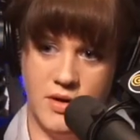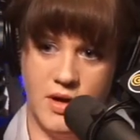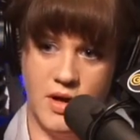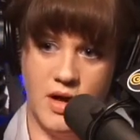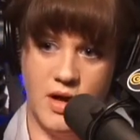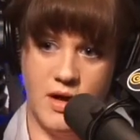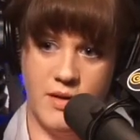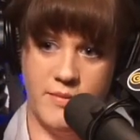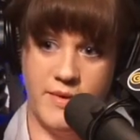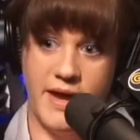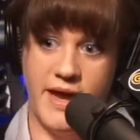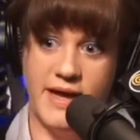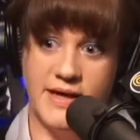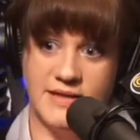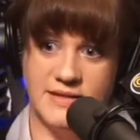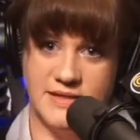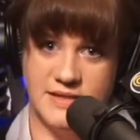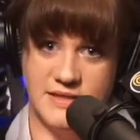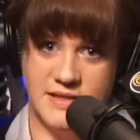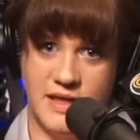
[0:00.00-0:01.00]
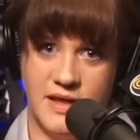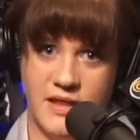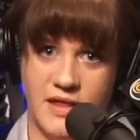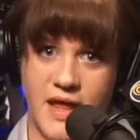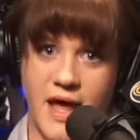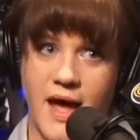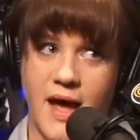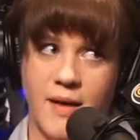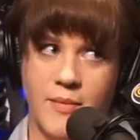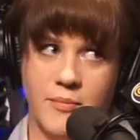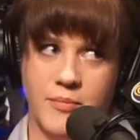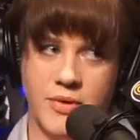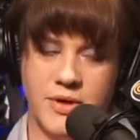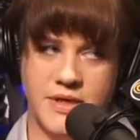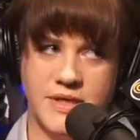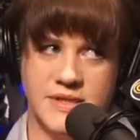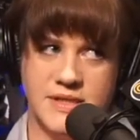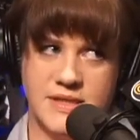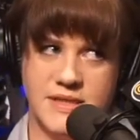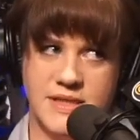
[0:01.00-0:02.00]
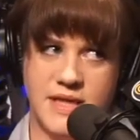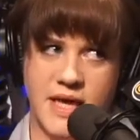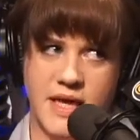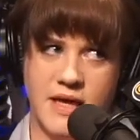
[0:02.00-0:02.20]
Accessing that because it's